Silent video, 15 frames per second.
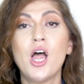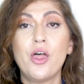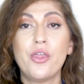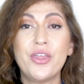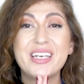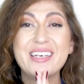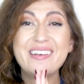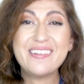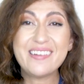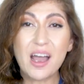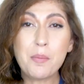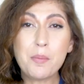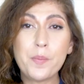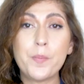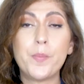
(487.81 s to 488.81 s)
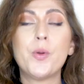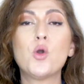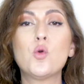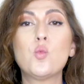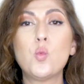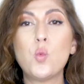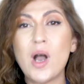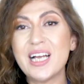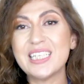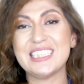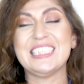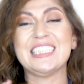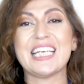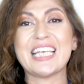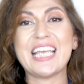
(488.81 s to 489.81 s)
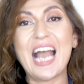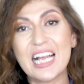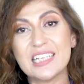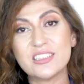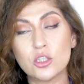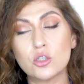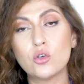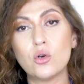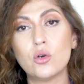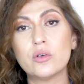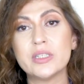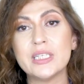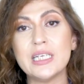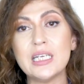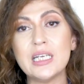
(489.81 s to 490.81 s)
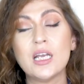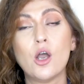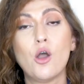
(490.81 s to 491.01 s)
the #1 category